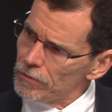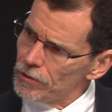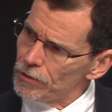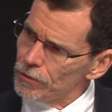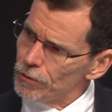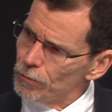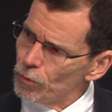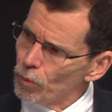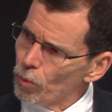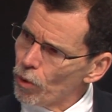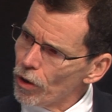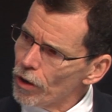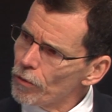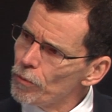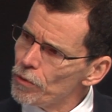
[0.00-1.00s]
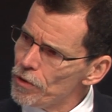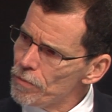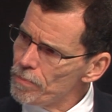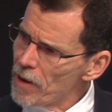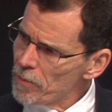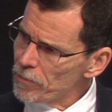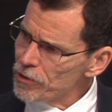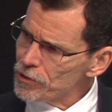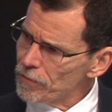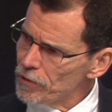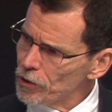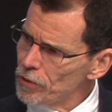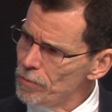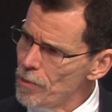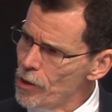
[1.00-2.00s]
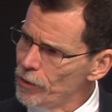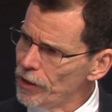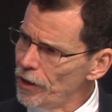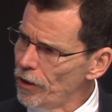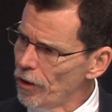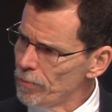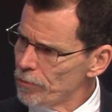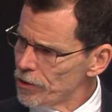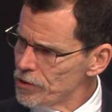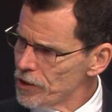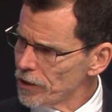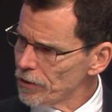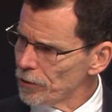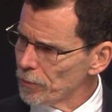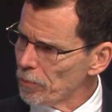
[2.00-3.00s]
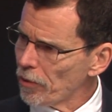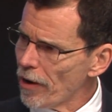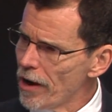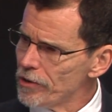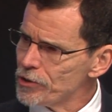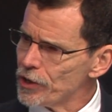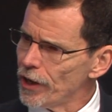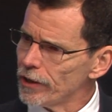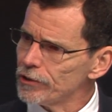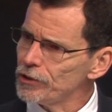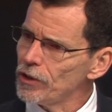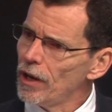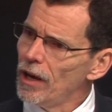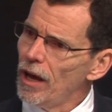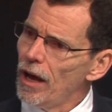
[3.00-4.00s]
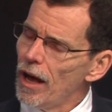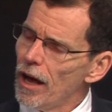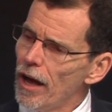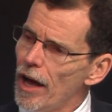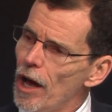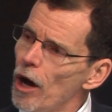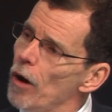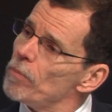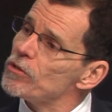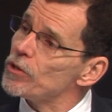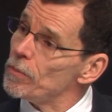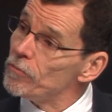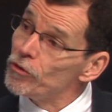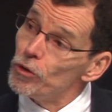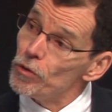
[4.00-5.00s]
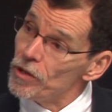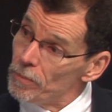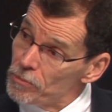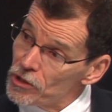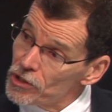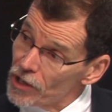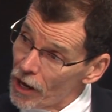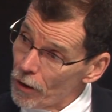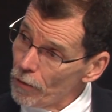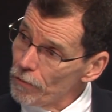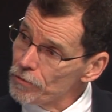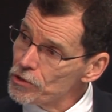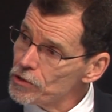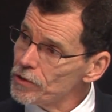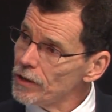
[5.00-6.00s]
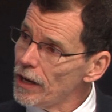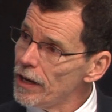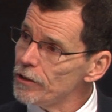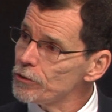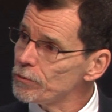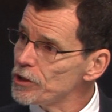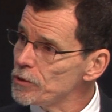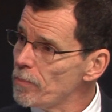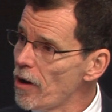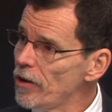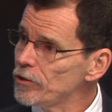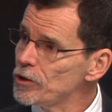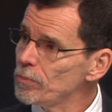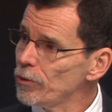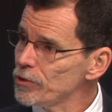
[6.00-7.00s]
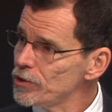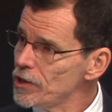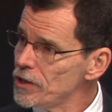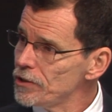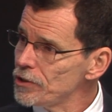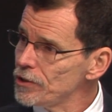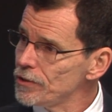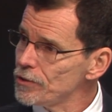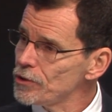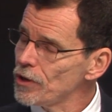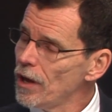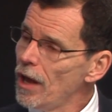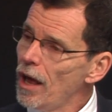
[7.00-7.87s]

to work with members of the community on particular projects uh, helps them view themselves as responsible citizens.